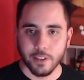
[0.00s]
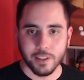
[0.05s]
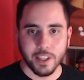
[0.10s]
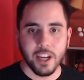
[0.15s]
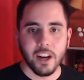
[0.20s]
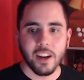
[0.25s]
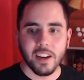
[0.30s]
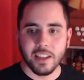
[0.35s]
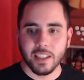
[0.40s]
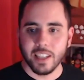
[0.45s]

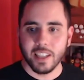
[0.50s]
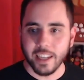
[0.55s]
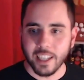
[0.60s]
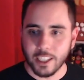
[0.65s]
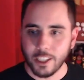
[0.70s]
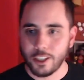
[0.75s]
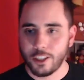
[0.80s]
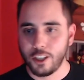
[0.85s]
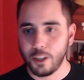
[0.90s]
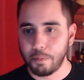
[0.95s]
Leon is like
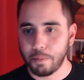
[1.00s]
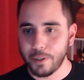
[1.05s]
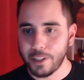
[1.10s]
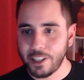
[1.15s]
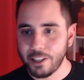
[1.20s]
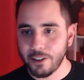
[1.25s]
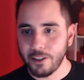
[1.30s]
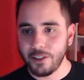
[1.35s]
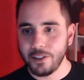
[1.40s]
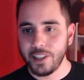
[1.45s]
a
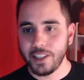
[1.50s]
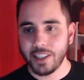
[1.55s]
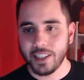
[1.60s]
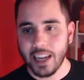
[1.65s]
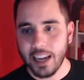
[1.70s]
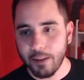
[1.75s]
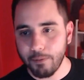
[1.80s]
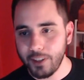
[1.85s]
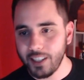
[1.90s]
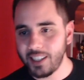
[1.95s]
superhero in this
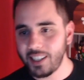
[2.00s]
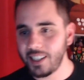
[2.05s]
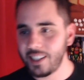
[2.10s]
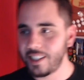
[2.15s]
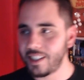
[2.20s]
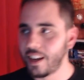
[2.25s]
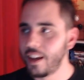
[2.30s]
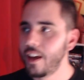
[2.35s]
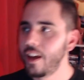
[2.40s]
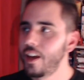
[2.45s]
game. This
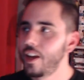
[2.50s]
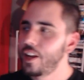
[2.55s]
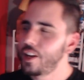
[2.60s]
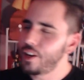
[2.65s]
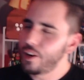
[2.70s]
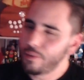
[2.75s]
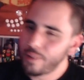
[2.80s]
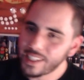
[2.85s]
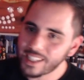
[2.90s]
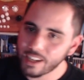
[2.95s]
is,
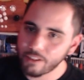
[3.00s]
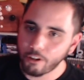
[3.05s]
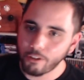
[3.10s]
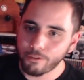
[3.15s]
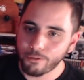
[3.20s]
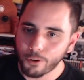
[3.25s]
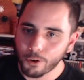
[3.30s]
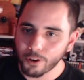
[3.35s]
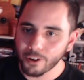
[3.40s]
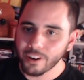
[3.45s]
Resident Evil
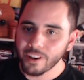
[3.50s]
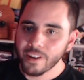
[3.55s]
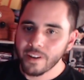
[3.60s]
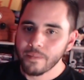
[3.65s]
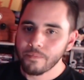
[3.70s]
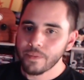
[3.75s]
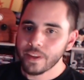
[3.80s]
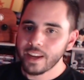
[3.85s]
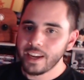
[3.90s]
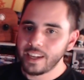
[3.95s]
4
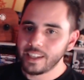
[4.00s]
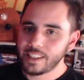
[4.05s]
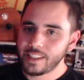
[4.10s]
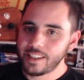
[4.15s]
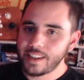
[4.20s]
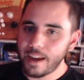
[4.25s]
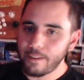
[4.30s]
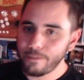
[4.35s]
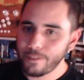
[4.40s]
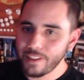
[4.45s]
is
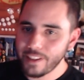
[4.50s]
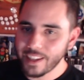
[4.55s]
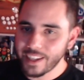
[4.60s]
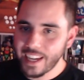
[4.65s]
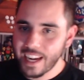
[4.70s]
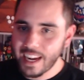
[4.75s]
definitely the